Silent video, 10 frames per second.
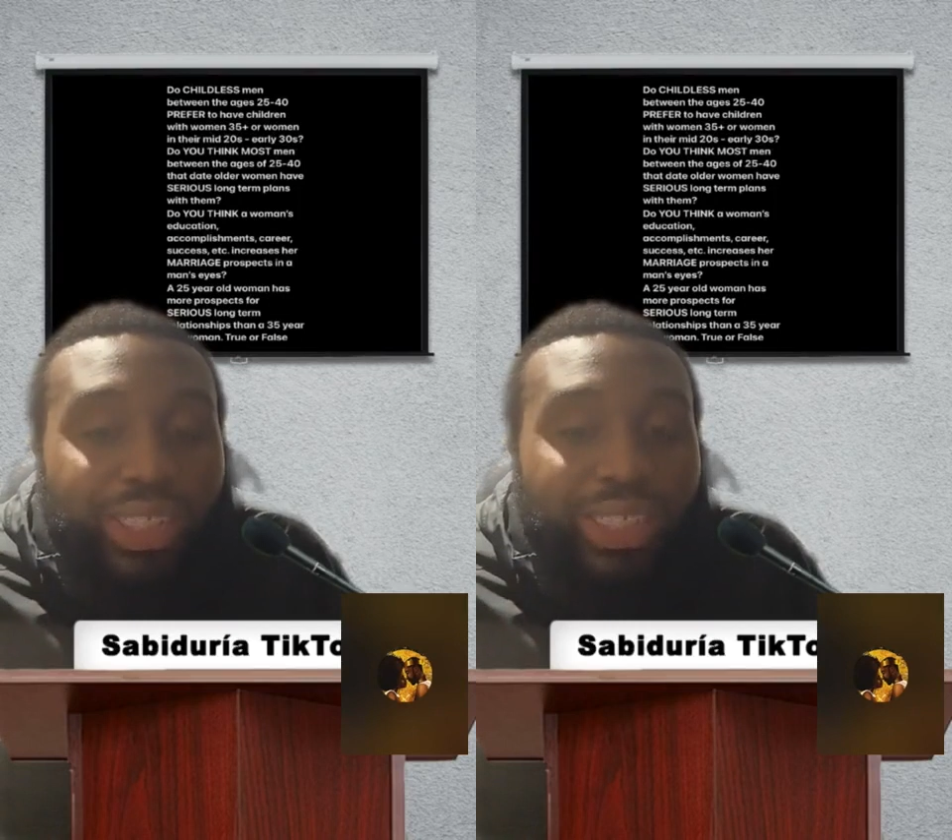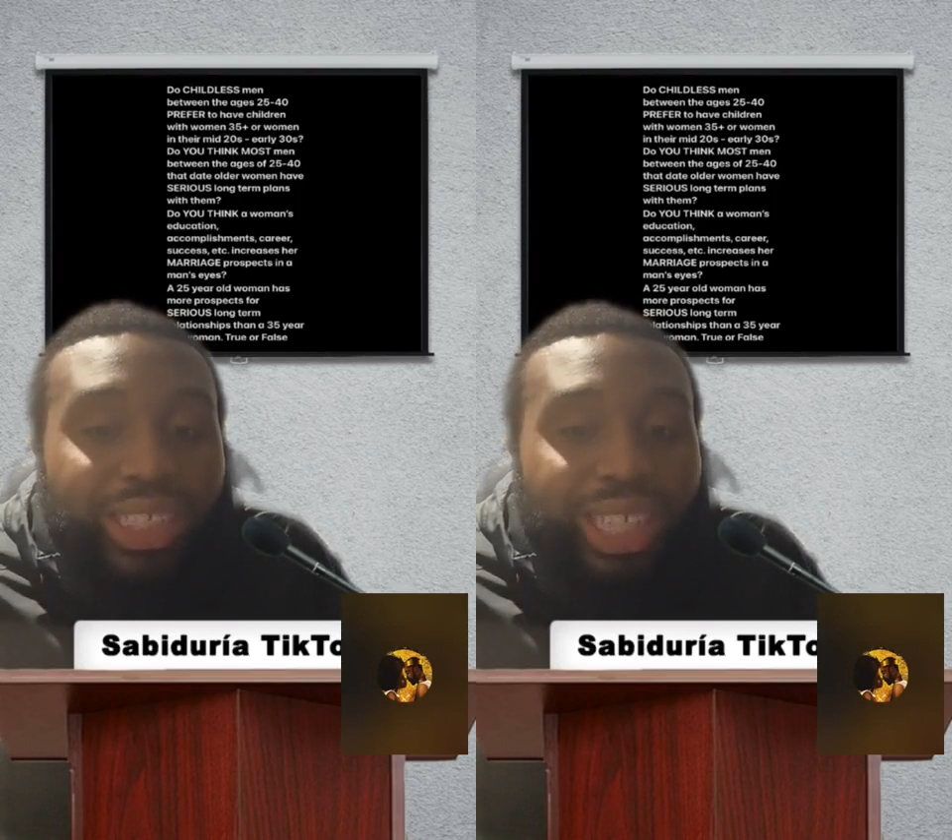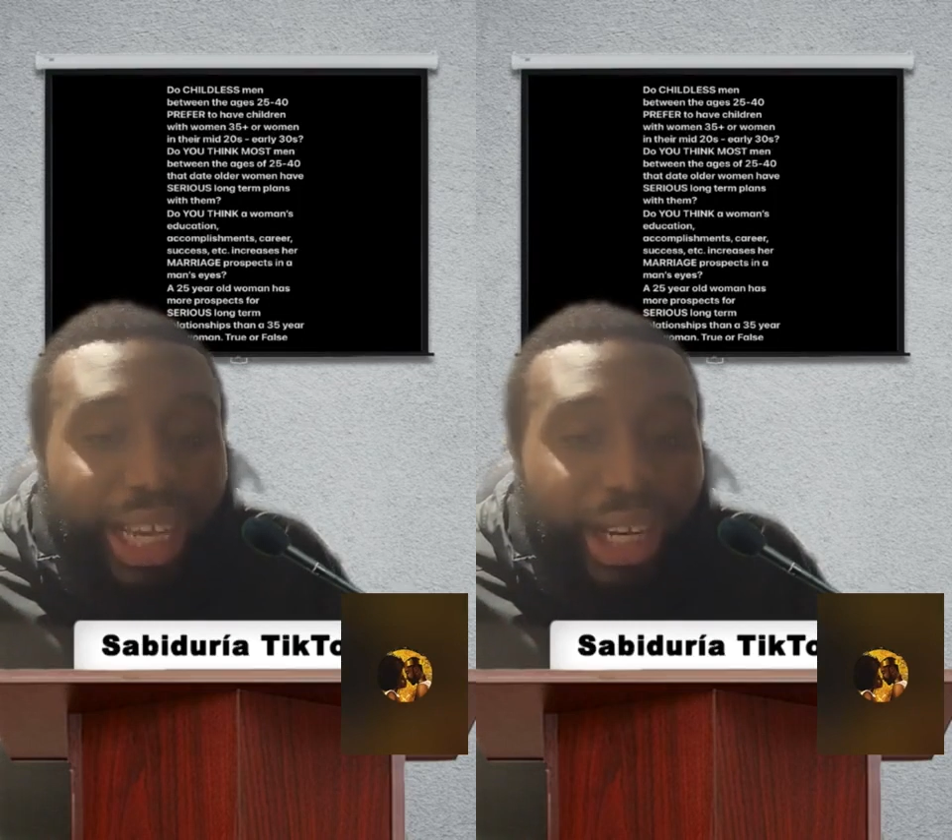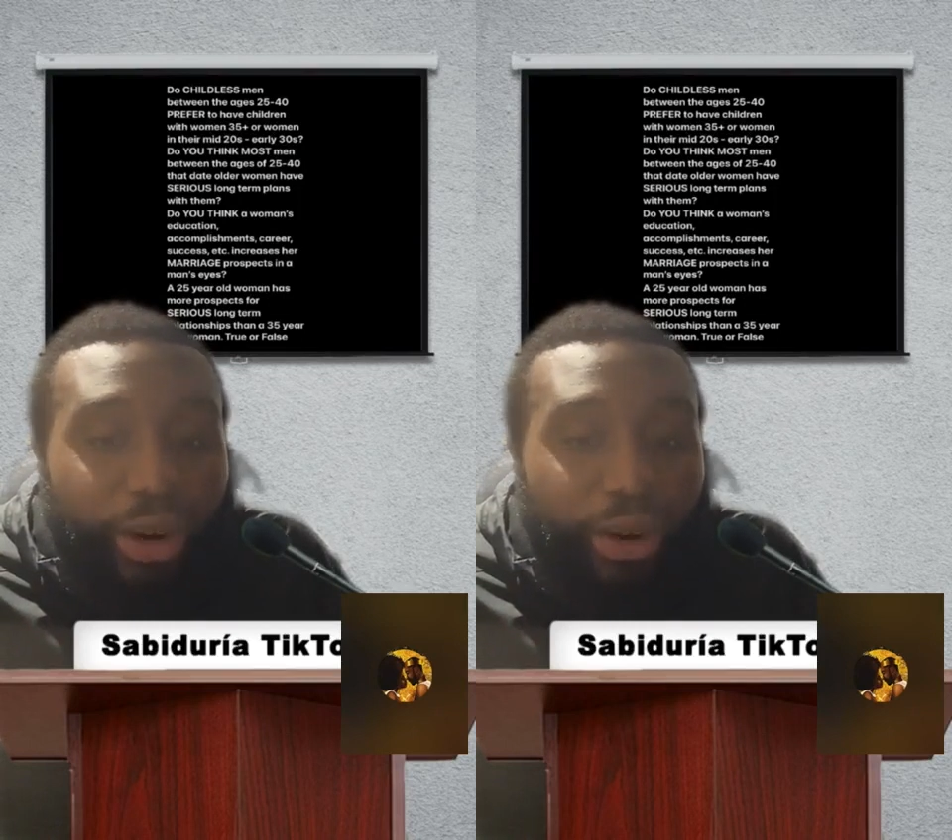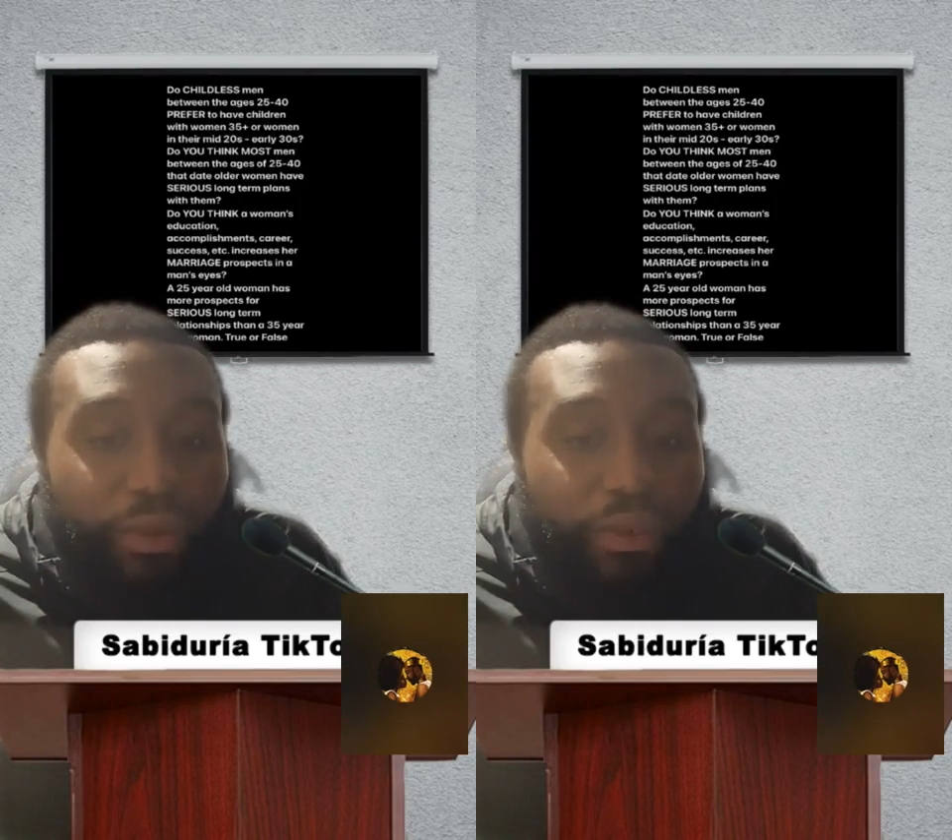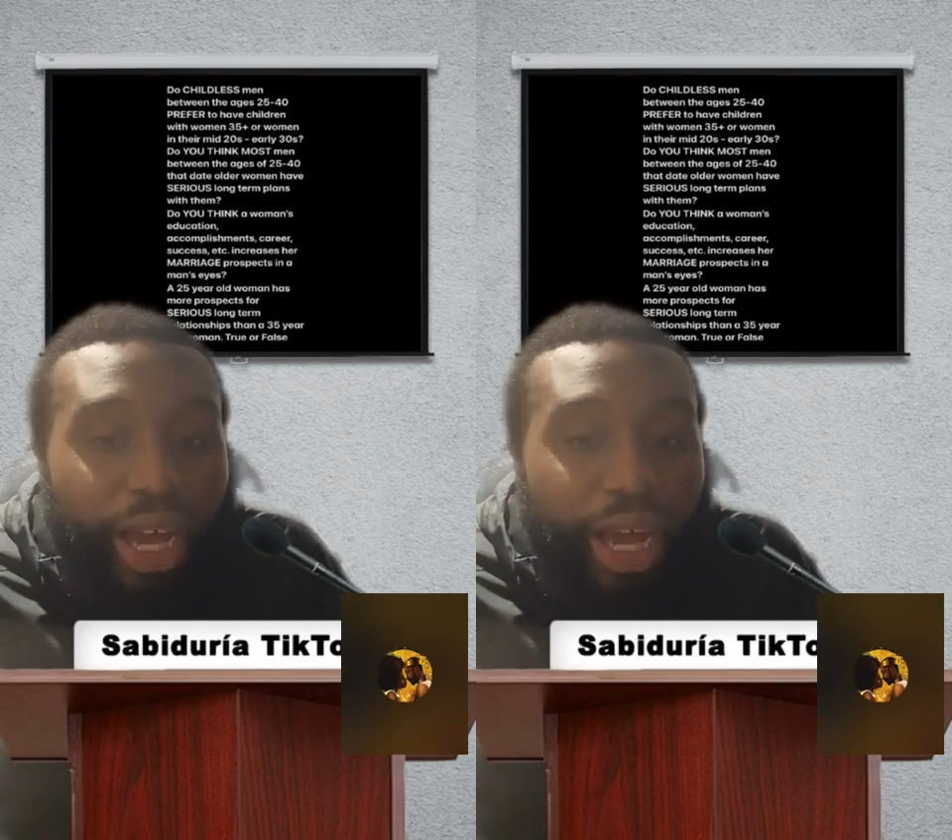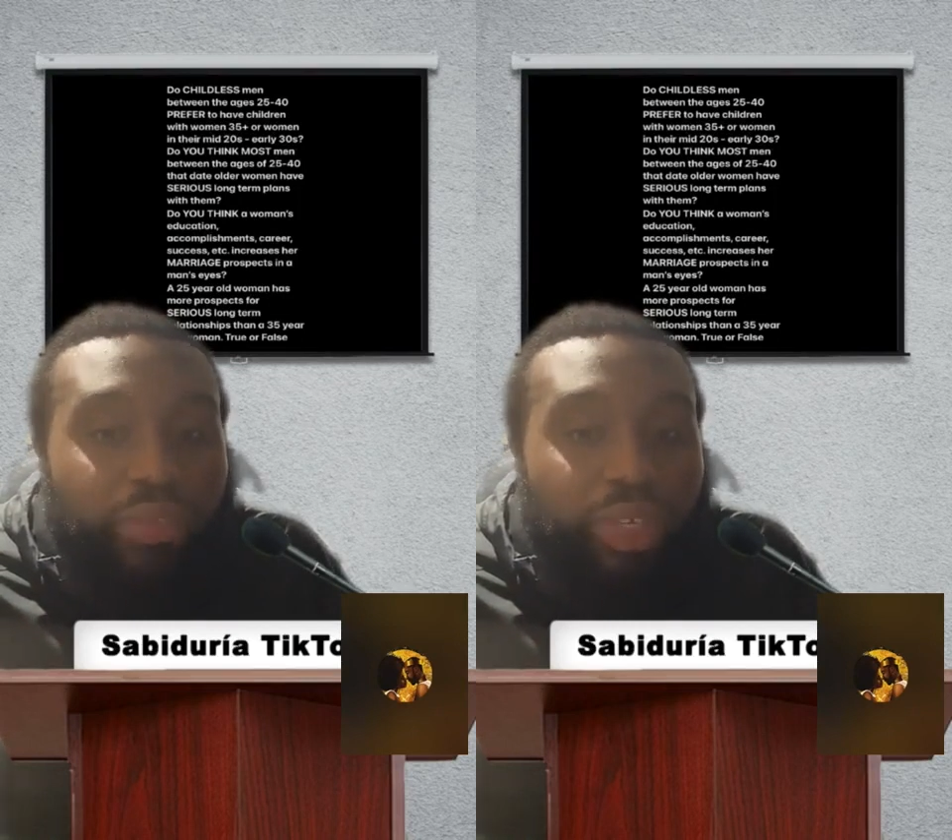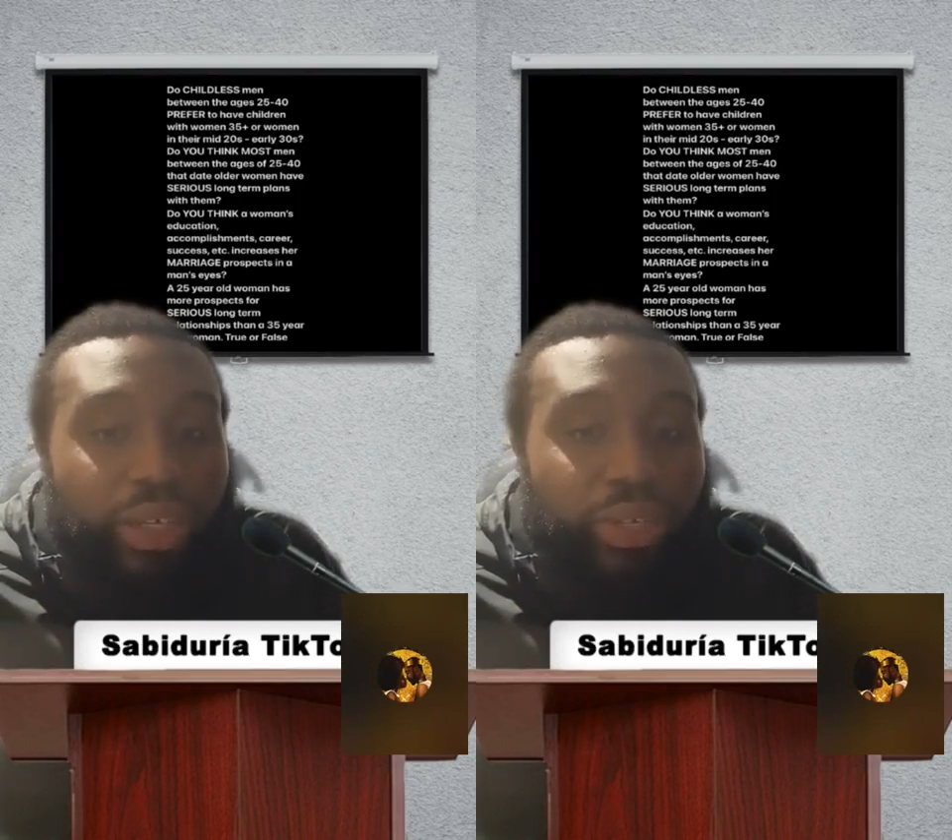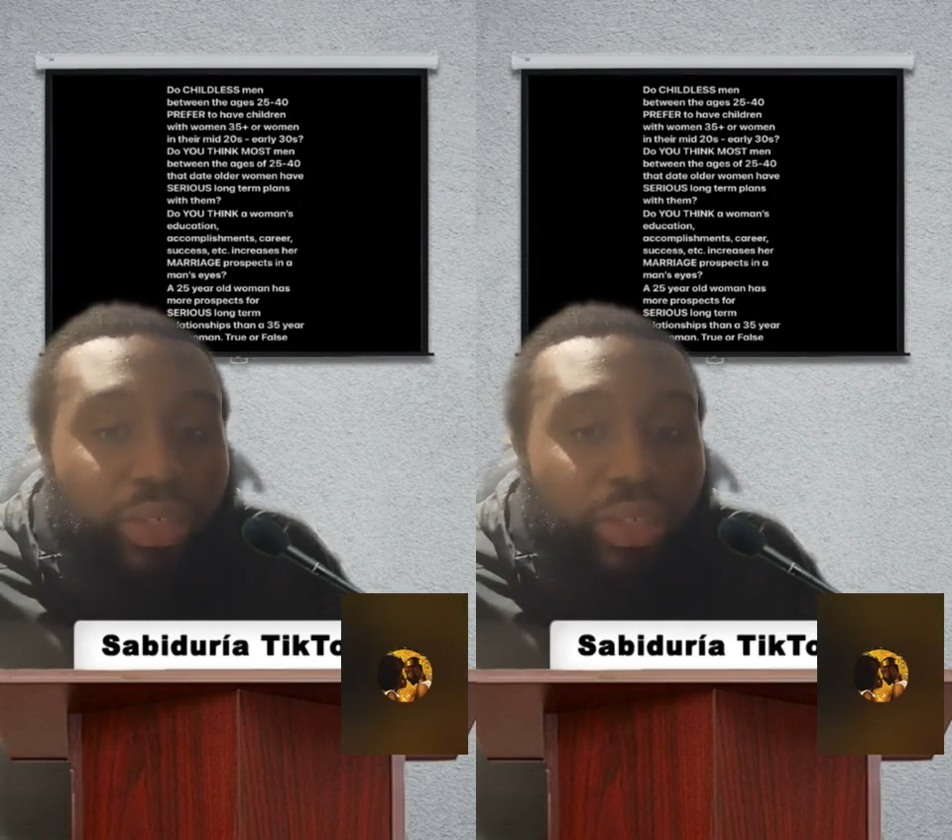to date her for 5 years.